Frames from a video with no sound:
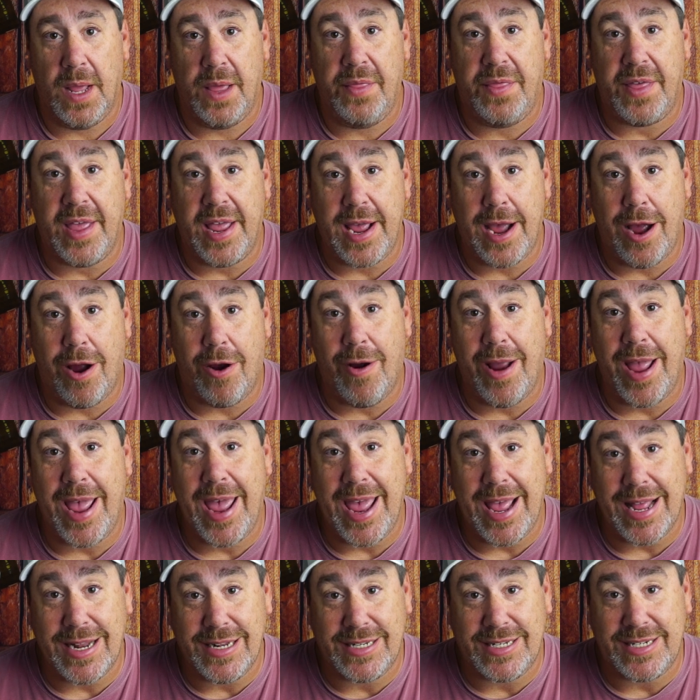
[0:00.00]
they are
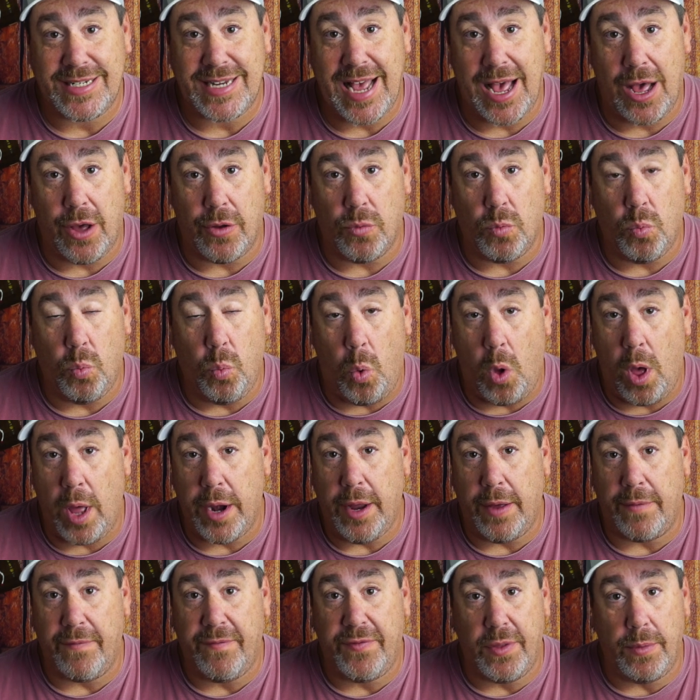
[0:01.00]
hands down
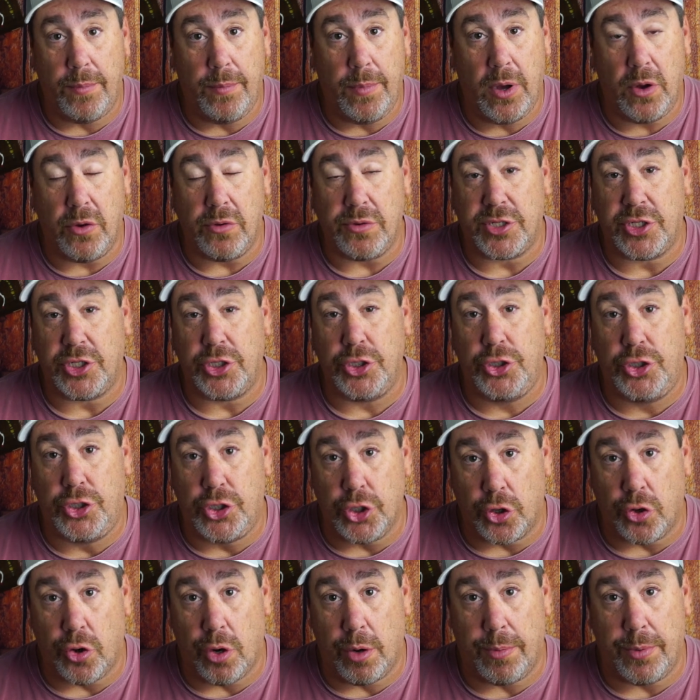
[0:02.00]
one of the most
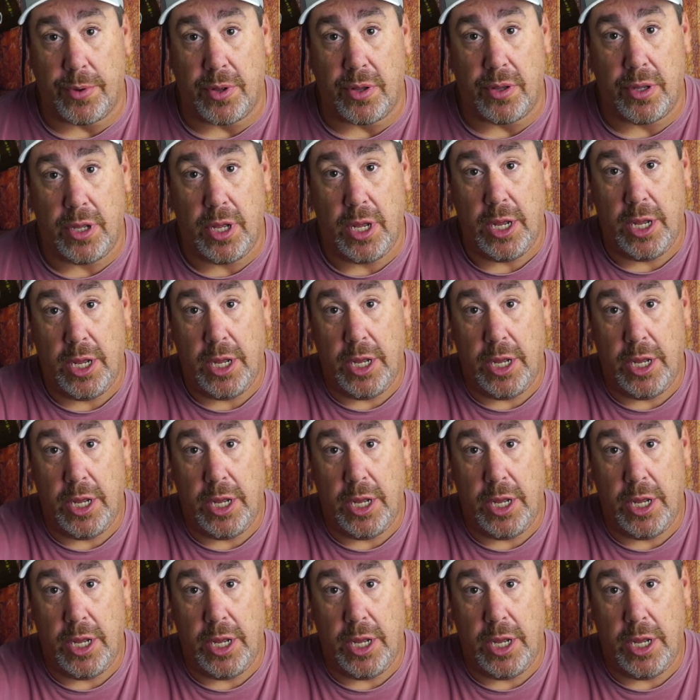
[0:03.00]
durable